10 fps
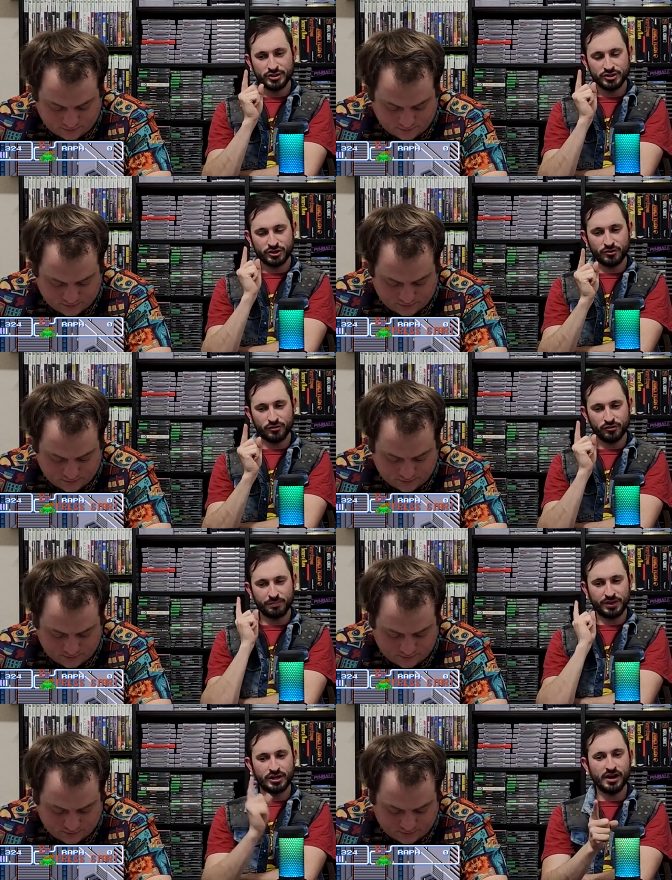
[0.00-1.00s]
Speaker 1: Ninja Turtles
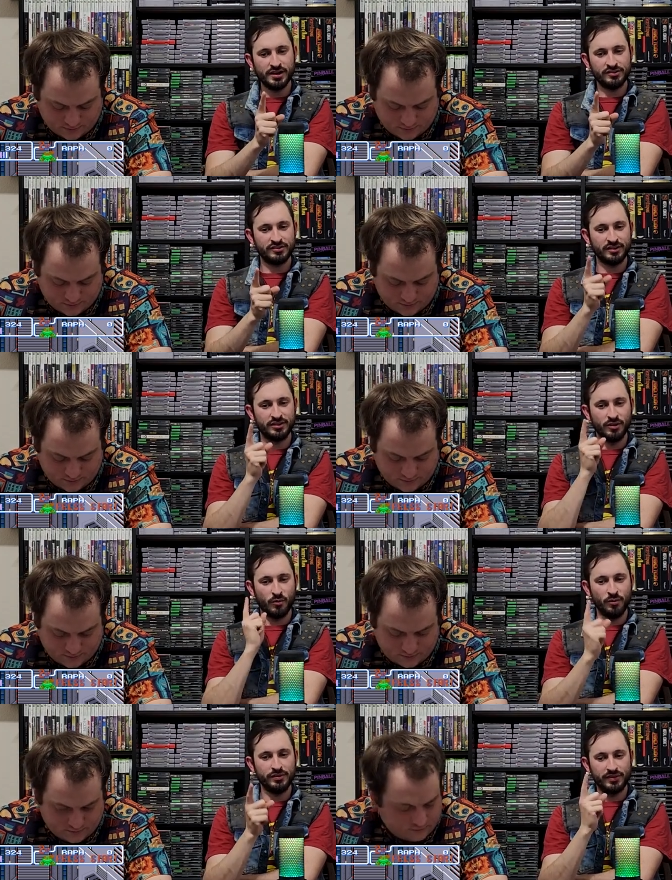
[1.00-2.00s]
because the
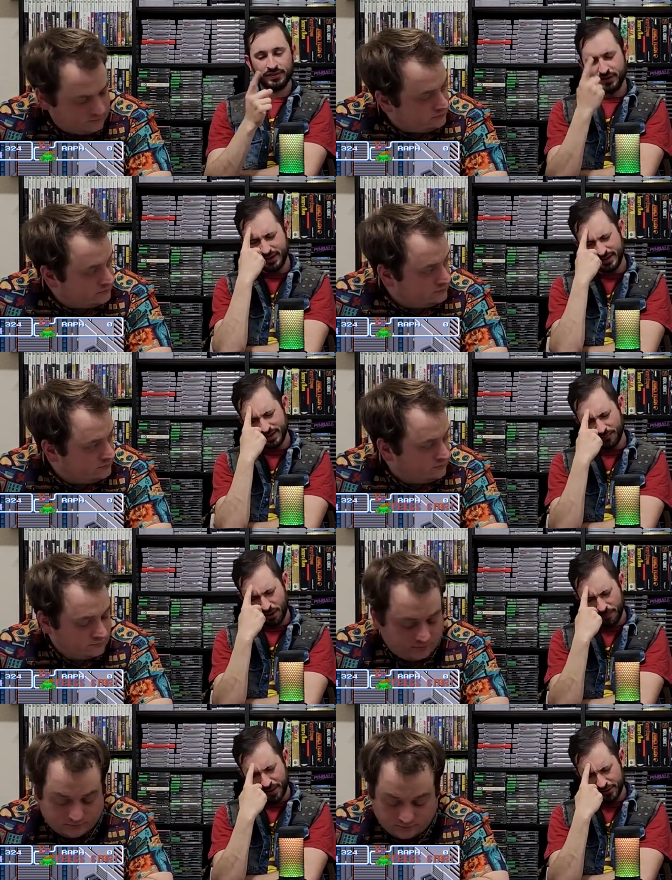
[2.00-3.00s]
only the thing I'm
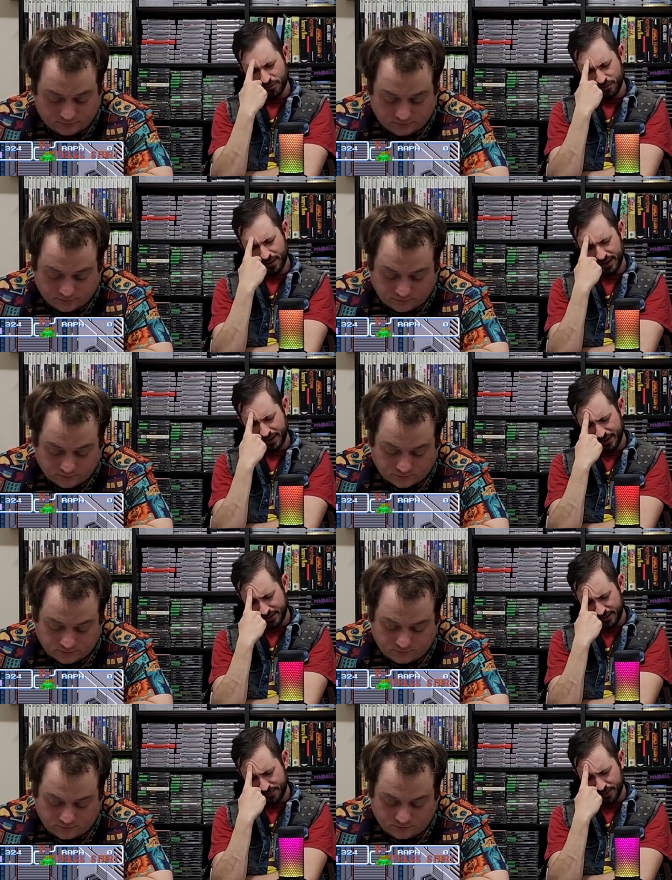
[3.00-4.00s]
coming back to in my
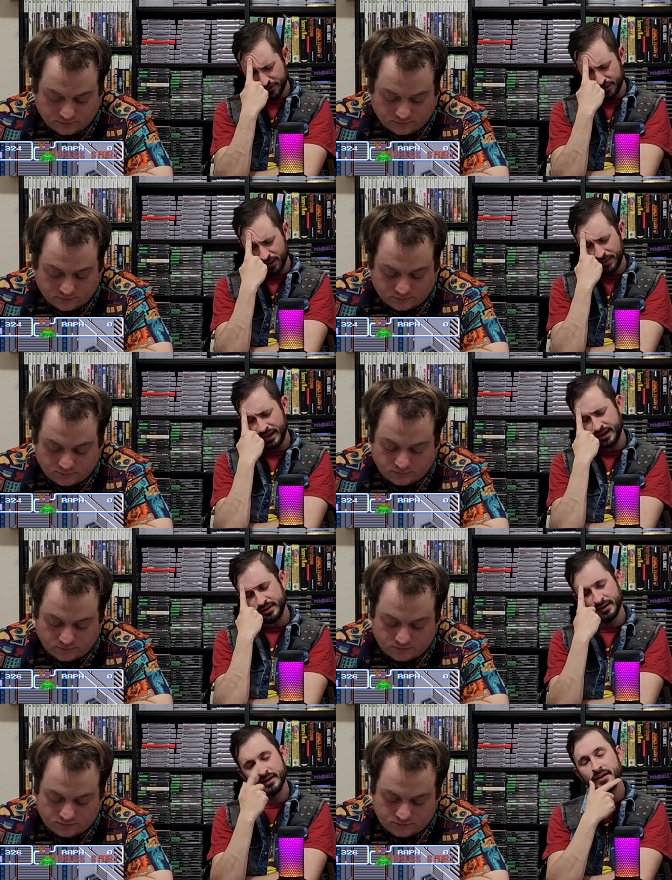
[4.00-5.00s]
head, in my dumb
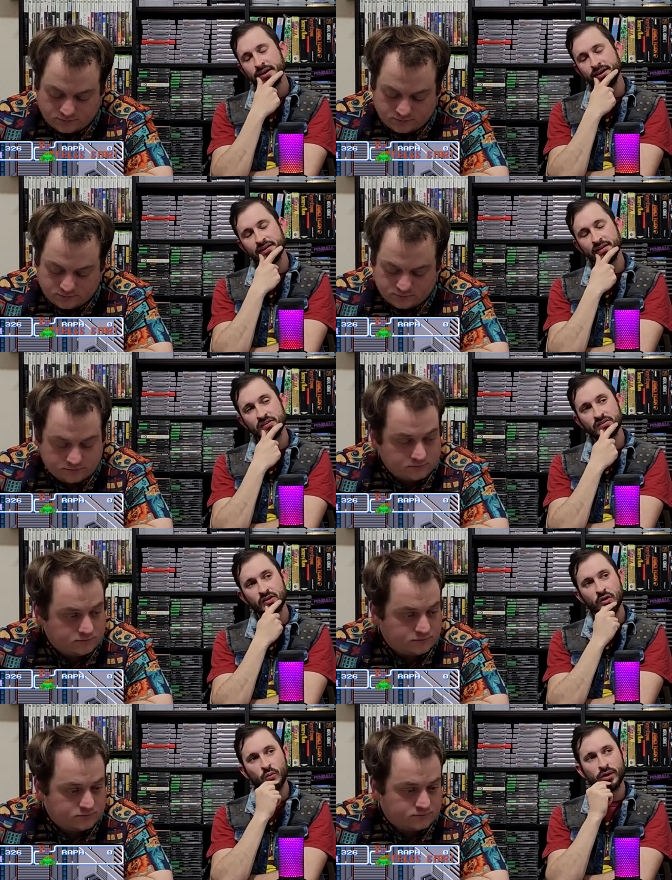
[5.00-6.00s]
head, is
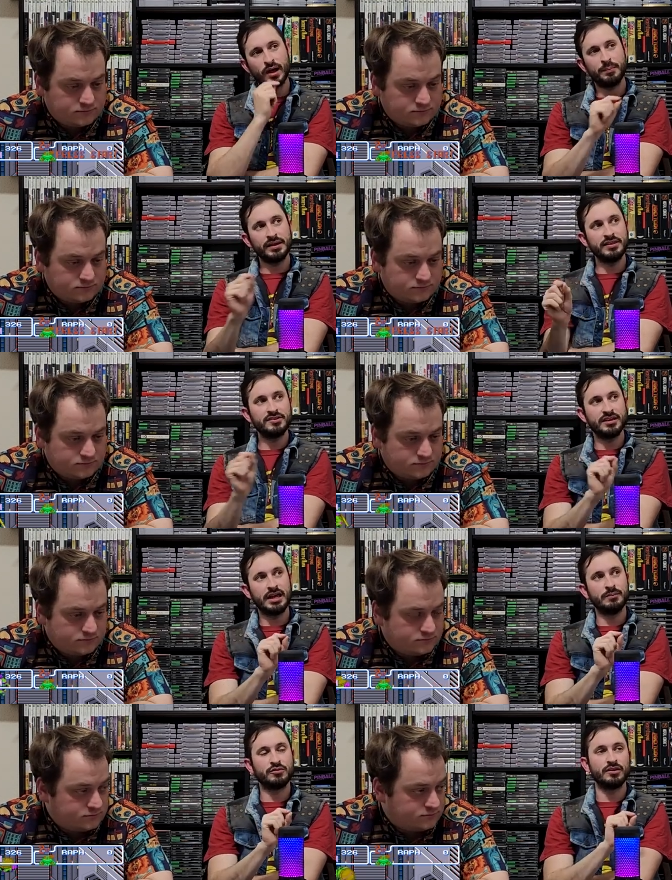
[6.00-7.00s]
when I play these
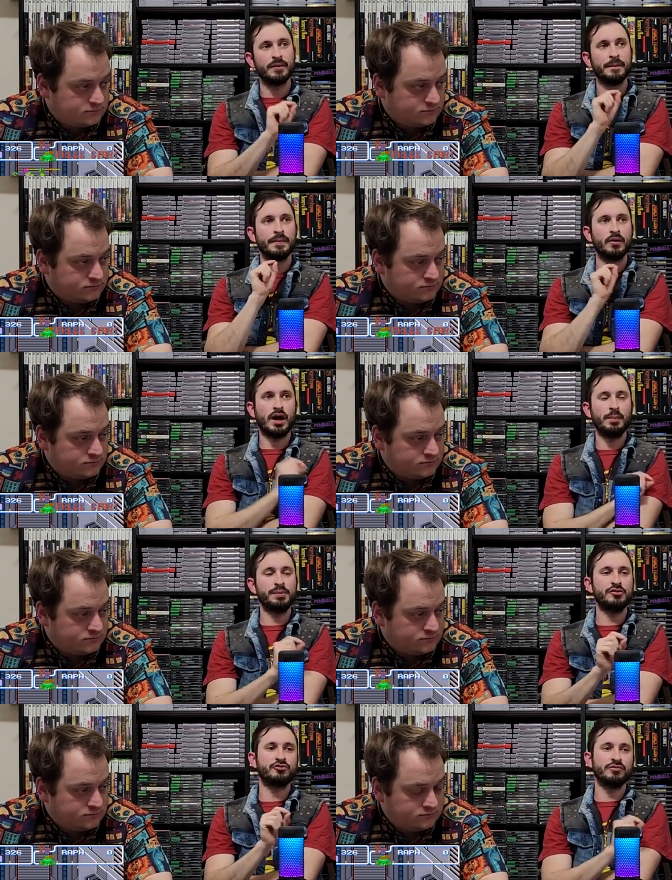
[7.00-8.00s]
games, I
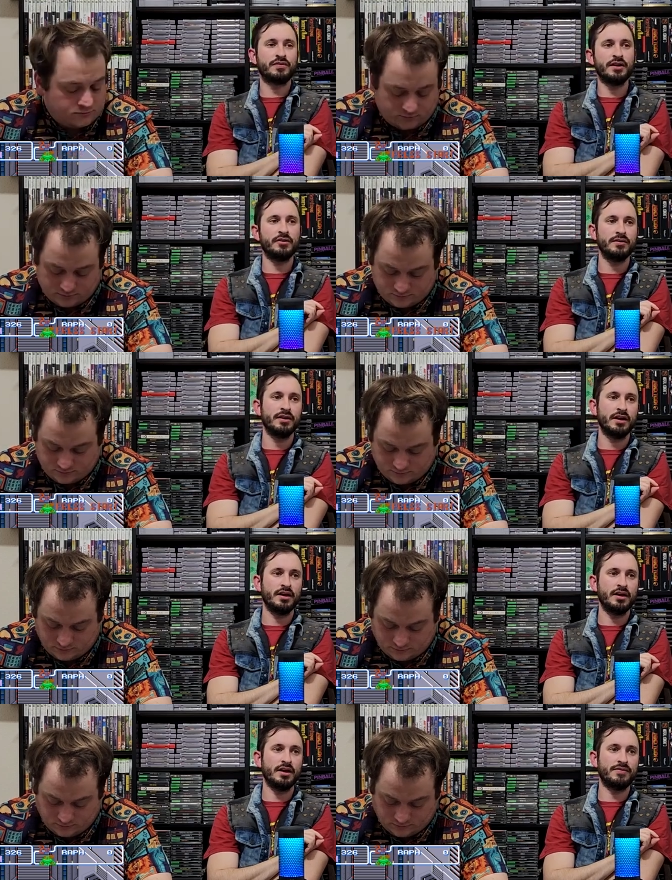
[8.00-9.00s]
play Street Fighter.
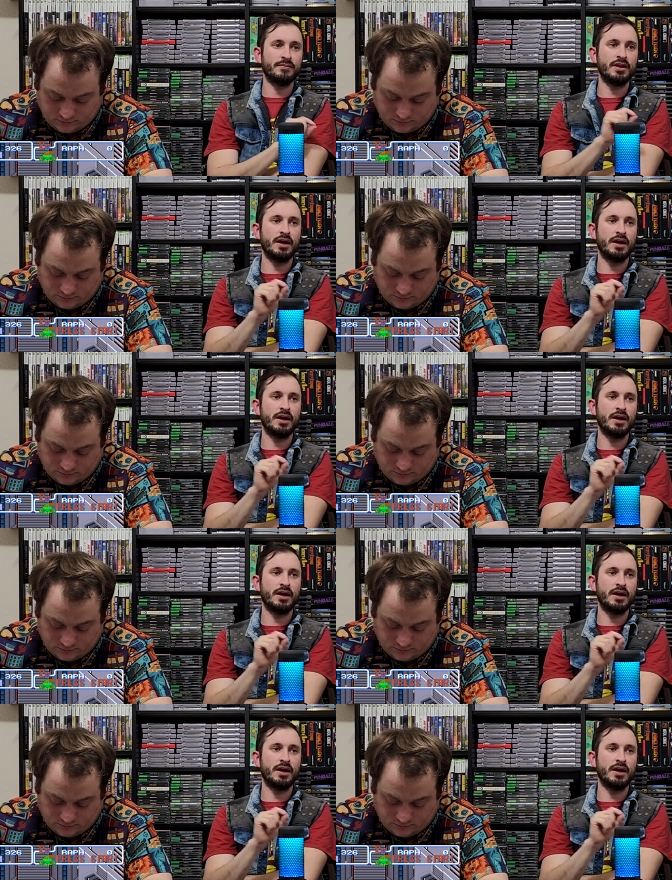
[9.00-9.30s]
If I'm